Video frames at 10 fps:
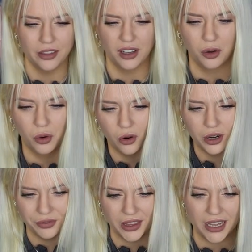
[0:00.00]
and the
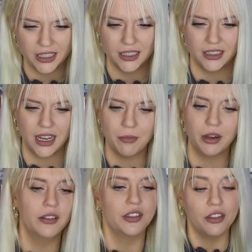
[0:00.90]
lore, if that is the same,
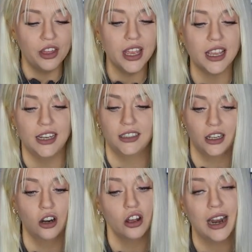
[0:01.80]
but the thing is,
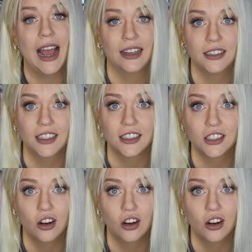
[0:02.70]
a lot of assets